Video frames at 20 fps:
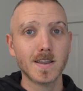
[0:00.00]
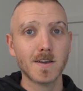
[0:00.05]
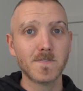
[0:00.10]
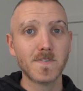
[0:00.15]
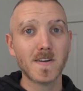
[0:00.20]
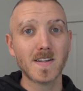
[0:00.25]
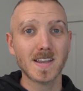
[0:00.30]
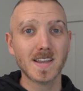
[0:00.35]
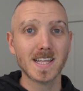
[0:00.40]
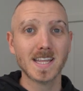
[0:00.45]

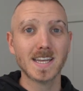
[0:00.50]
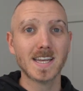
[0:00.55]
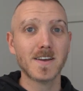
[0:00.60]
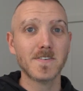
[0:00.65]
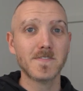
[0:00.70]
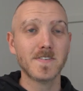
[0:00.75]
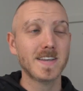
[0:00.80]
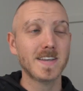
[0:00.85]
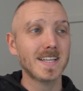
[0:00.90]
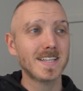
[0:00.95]
funnily
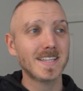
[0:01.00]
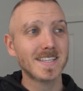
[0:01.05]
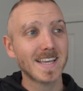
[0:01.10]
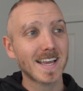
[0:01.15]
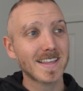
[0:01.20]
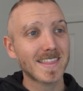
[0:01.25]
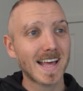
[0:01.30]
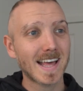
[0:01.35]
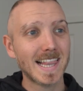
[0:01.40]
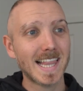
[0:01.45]
enough, you need to
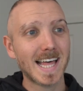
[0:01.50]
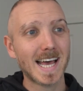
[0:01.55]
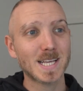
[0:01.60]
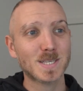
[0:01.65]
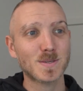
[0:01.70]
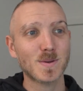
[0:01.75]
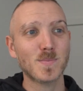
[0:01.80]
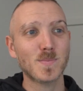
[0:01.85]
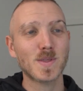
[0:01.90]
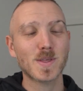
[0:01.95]
take that
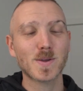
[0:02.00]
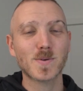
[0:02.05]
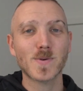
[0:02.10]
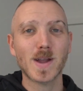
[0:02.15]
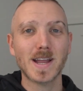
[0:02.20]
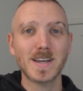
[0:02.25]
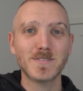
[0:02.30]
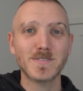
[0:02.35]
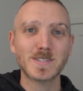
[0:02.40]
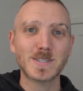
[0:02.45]
last one with a
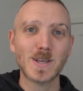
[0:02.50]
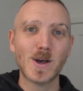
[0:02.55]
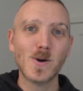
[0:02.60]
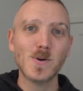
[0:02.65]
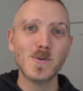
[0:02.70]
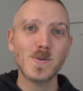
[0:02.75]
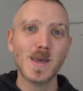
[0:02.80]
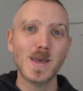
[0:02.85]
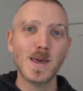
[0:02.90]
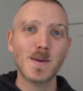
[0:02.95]
grain of
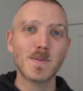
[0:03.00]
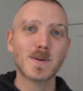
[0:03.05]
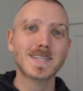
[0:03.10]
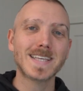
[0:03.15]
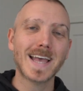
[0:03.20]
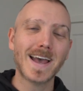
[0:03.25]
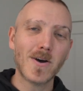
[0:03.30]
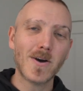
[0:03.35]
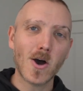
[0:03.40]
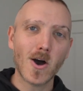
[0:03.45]
salt because
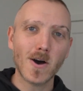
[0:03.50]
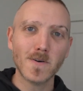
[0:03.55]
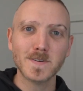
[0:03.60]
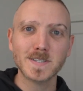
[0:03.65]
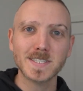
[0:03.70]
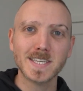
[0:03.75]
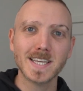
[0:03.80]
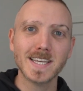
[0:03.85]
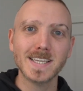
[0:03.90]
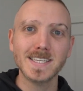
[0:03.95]
our
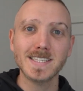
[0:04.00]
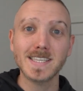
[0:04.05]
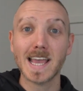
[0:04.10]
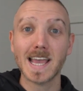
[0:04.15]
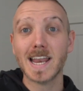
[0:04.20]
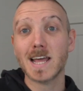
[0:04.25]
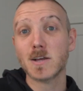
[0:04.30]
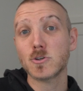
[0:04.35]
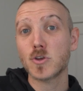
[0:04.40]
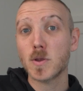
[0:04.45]
offices
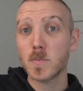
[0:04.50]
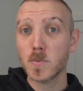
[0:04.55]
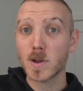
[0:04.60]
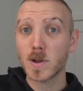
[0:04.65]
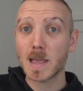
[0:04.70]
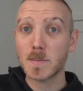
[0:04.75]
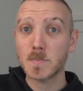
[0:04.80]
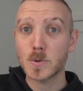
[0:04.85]
and our triple Gable